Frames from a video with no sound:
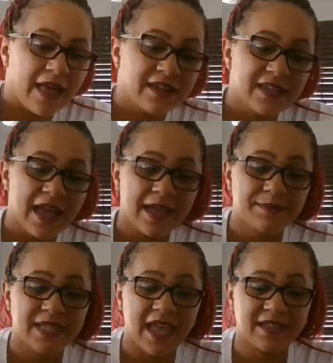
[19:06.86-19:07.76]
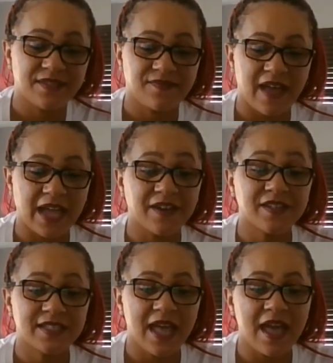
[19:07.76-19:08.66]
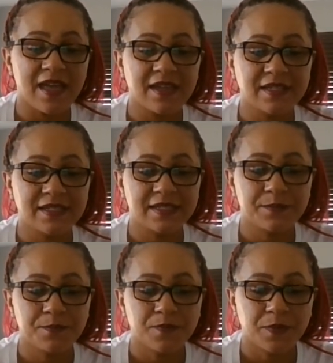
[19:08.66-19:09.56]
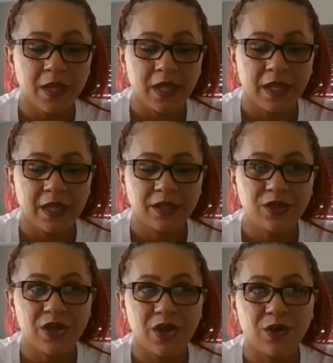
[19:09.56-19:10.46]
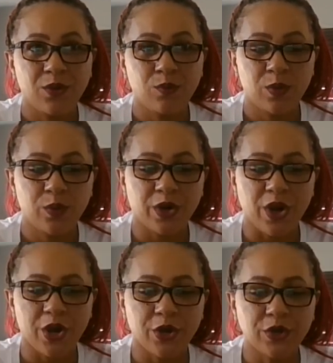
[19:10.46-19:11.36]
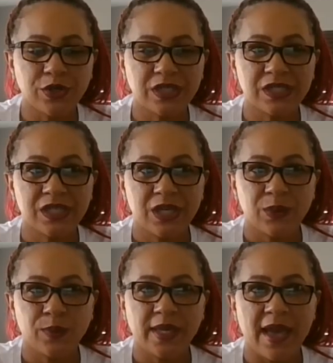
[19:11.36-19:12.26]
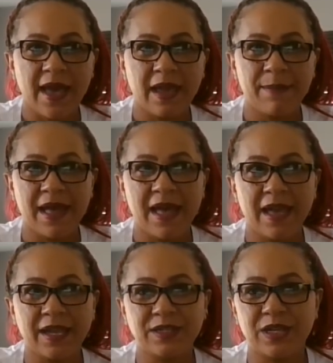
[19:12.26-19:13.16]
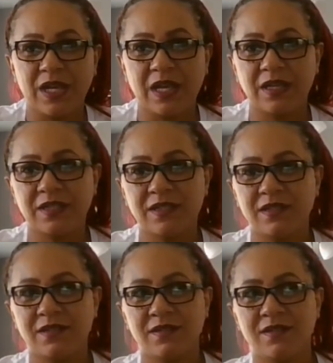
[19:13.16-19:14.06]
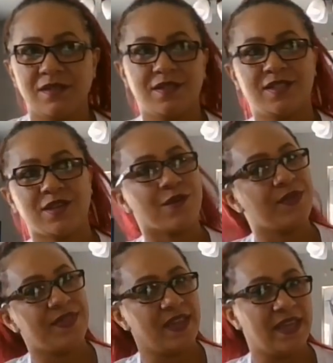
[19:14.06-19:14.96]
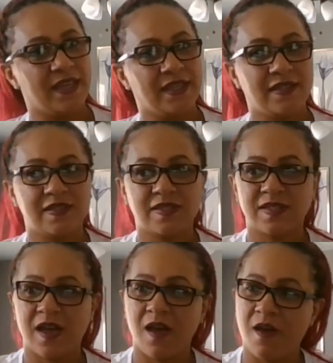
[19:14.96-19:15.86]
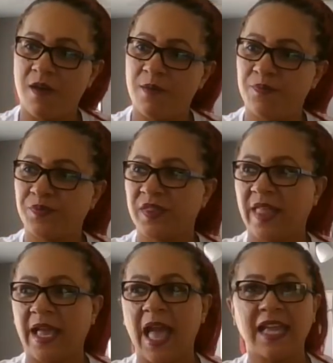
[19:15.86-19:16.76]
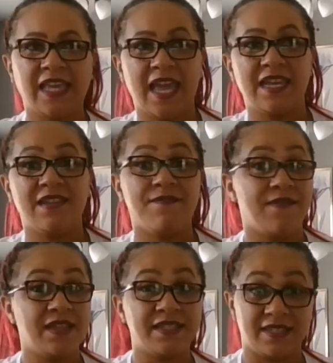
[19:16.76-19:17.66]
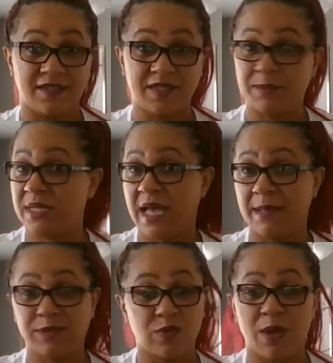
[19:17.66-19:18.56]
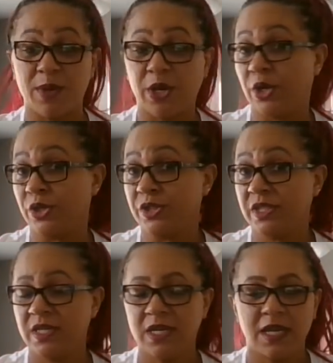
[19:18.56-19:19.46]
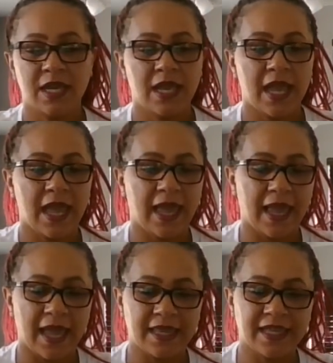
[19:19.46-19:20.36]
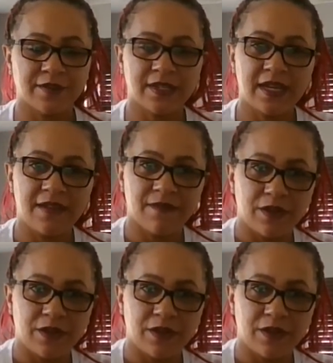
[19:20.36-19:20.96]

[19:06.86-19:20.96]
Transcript: lot of times as fire signs, you know, when we're hurt, we hide behind certain things. Um, like I get defensive sometimes when I'm hurt. And there's a need for